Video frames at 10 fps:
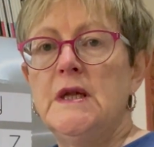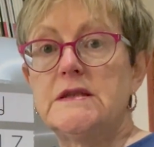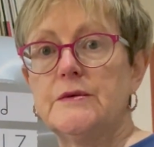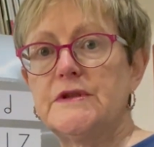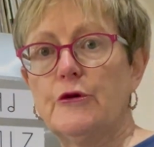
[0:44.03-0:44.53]

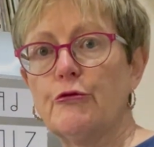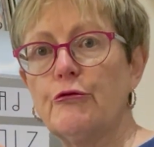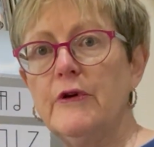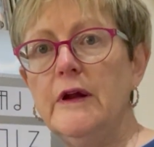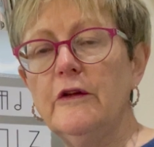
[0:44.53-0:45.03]
So it's a
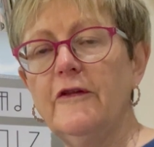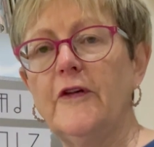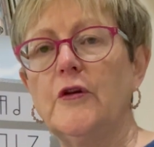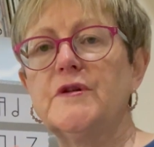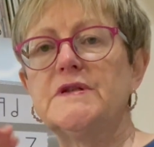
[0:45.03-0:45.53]
real
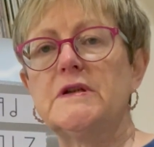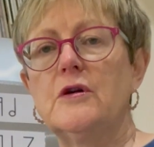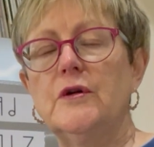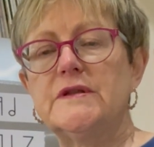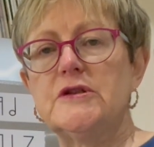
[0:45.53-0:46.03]
focus and
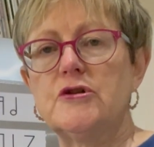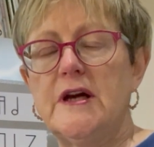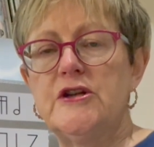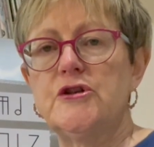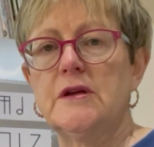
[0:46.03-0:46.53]

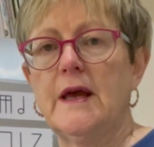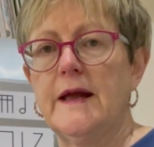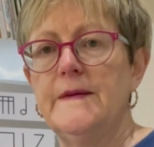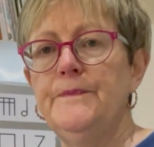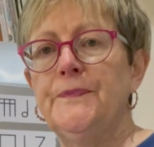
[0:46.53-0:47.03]
concentration game.